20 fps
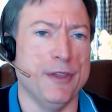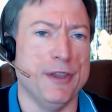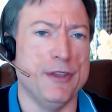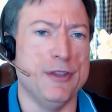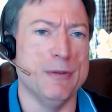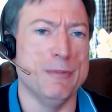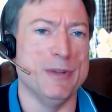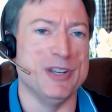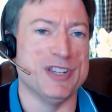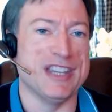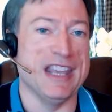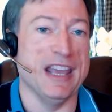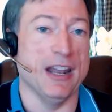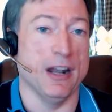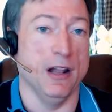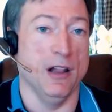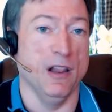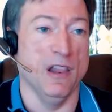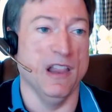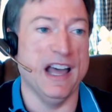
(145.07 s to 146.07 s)
The humans get
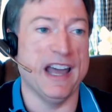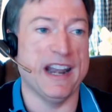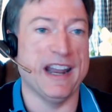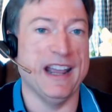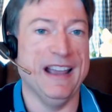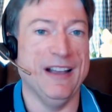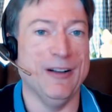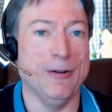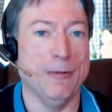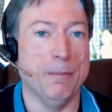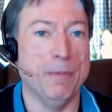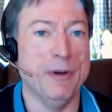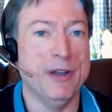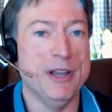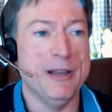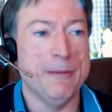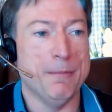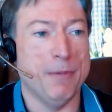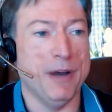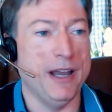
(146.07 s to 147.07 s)
a lot of help
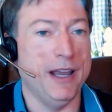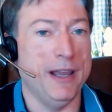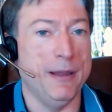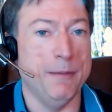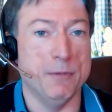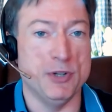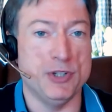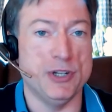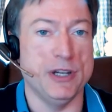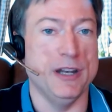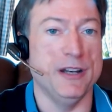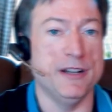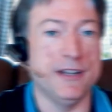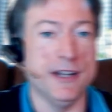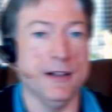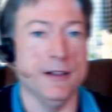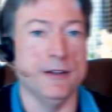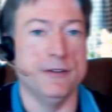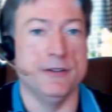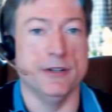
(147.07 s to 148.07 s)
by machine
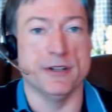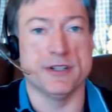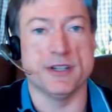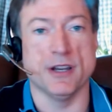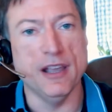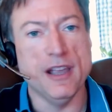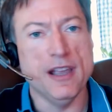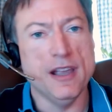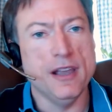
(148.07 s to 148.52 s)
intelligence.